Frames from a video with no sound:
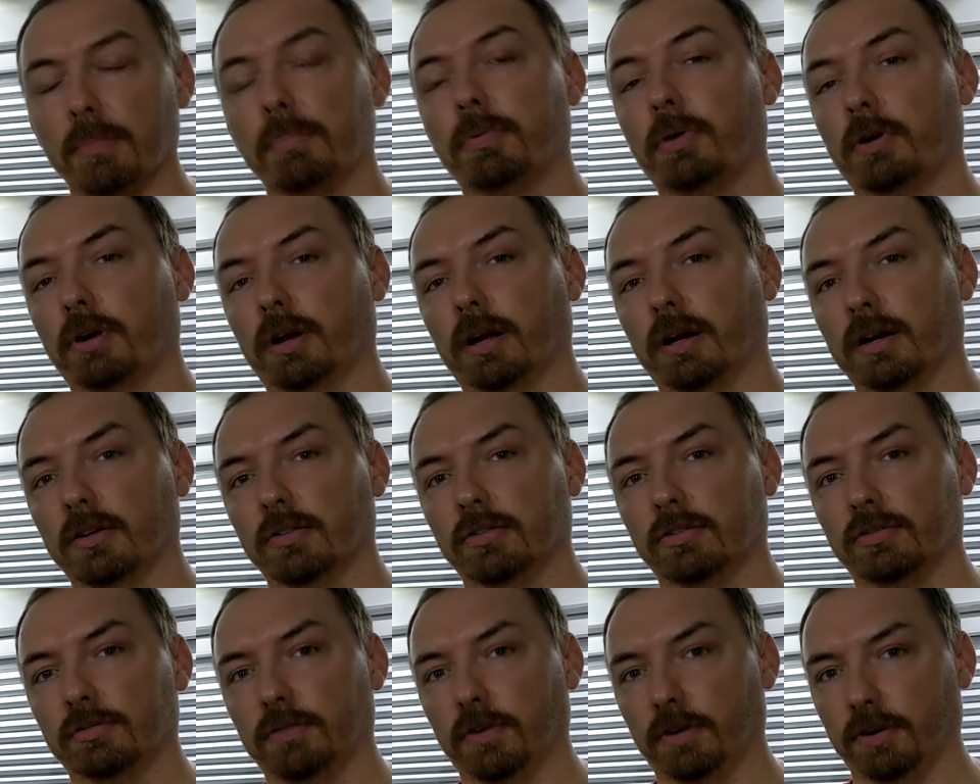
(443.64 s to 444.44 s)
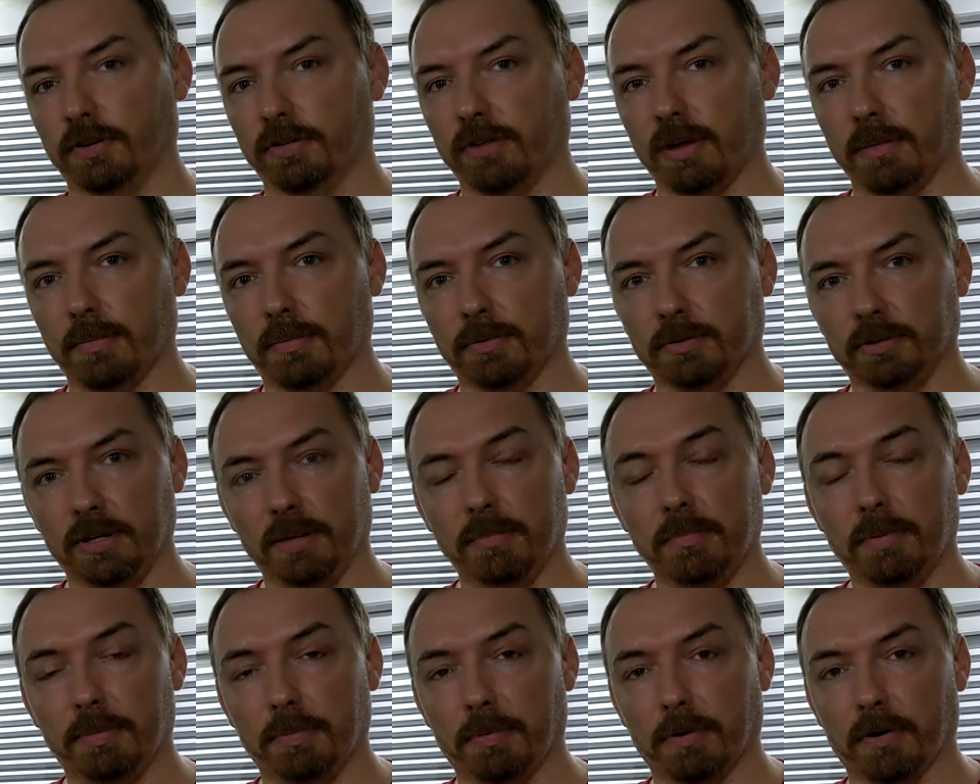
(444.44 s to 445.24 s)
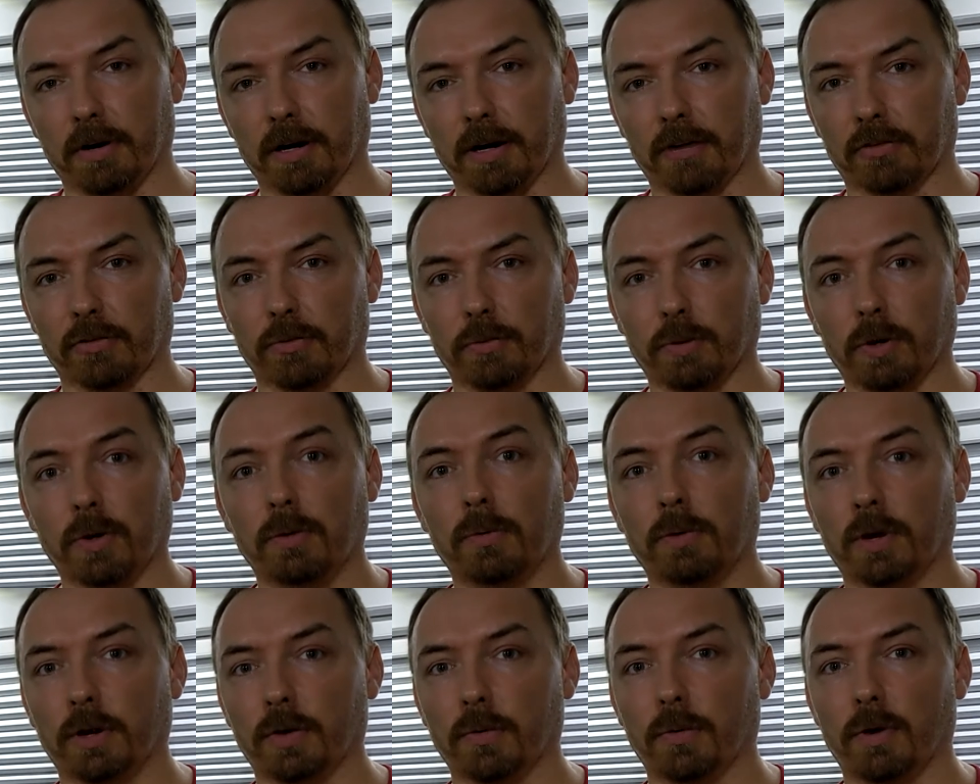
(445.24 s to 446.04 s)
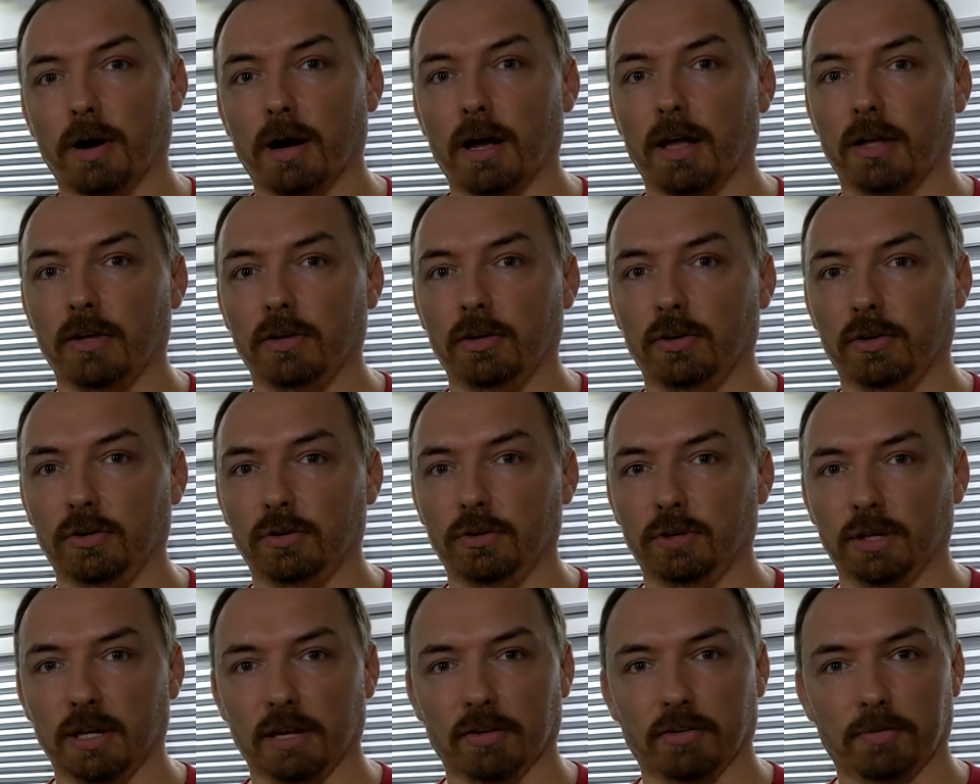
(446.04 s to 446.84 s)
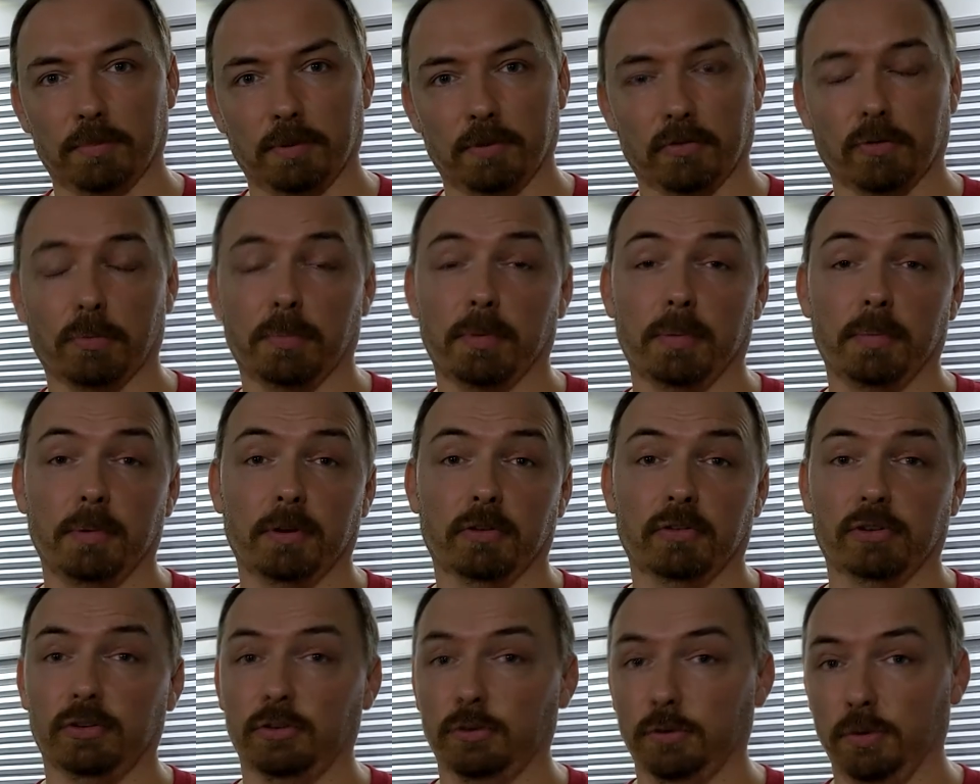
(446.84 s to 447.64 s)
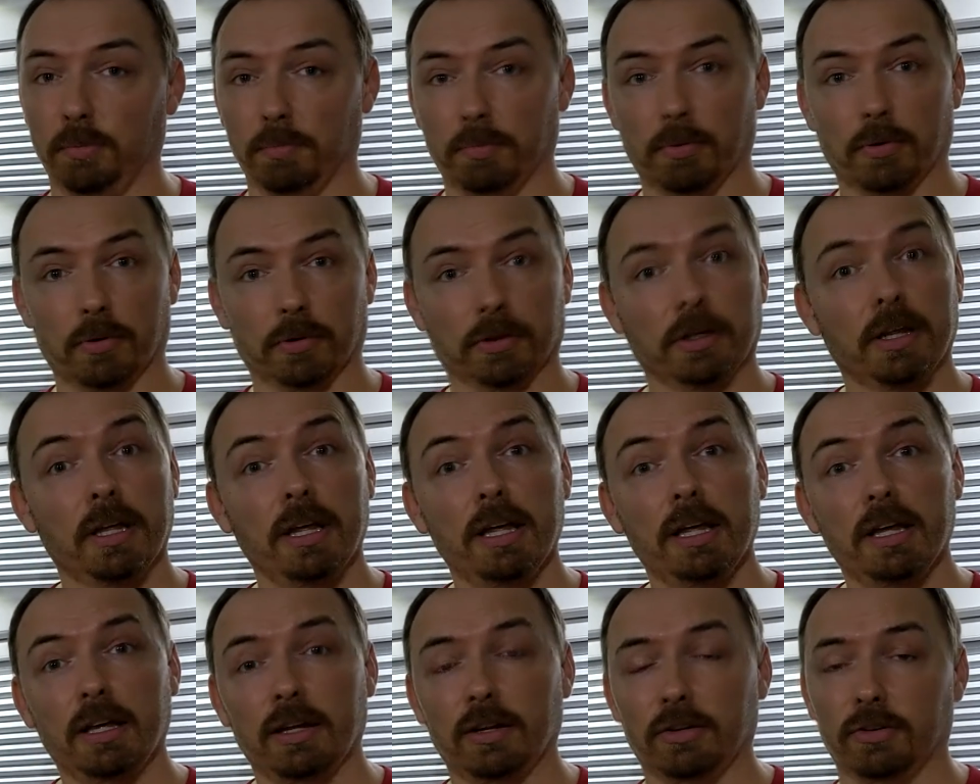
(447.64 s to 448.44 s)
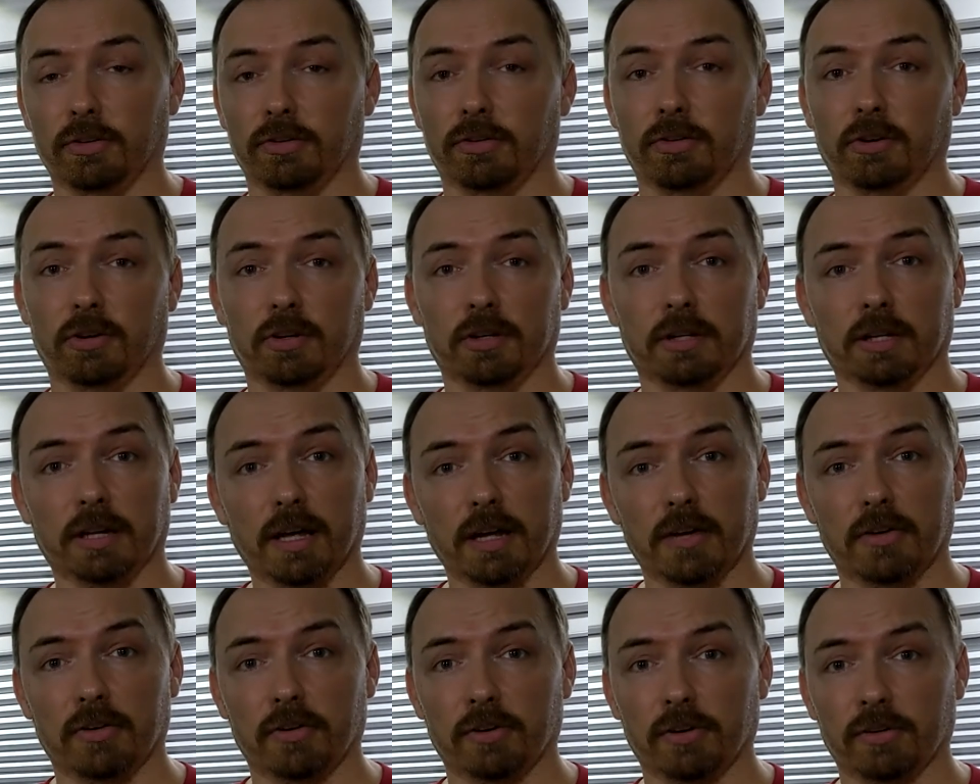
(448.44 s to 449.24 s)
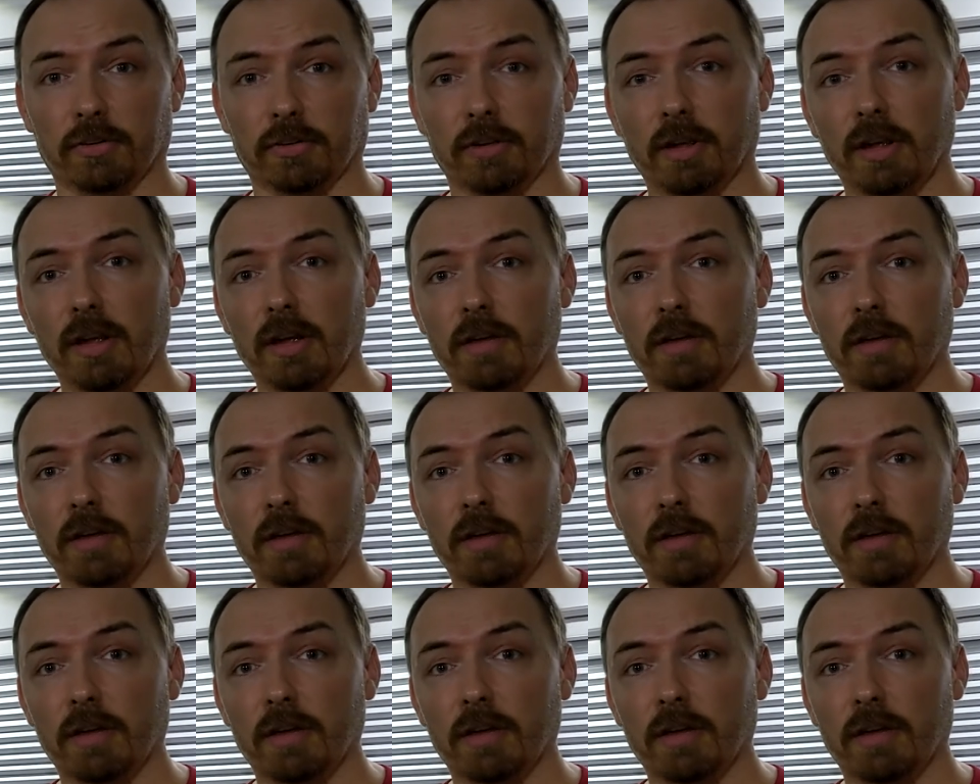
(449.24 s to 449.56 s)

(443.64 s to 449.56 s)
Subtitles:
products, for example timber products, will require you to get special permission to import into certain countries.